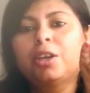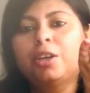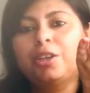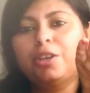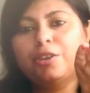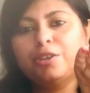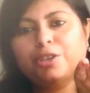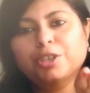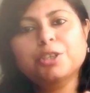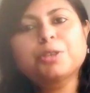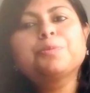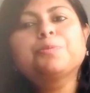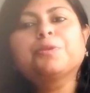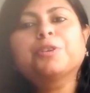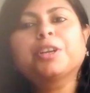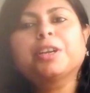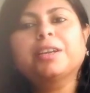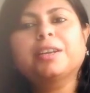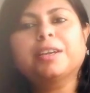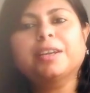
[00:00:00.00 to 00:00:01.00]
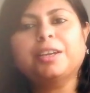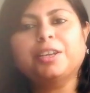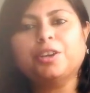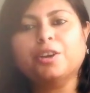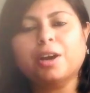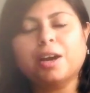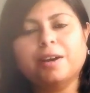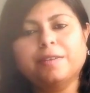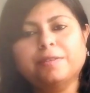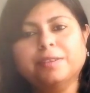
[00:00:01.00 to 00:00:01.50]
you just put it in
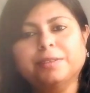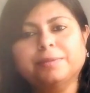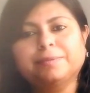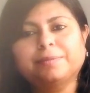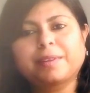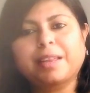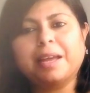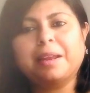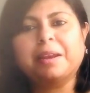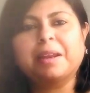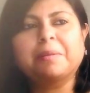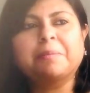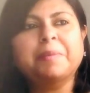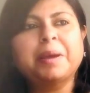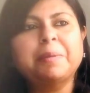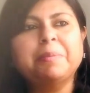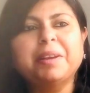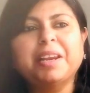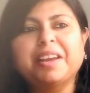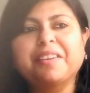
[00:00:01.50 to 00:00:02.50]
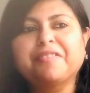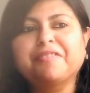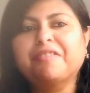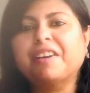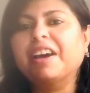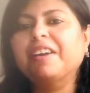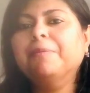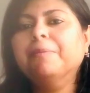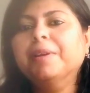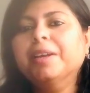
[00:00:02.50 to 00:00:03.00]
your oven, and maybe like
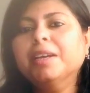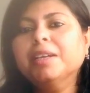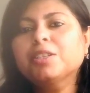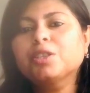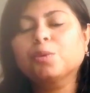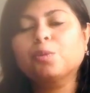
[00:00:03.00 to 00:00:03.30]
5 minutes.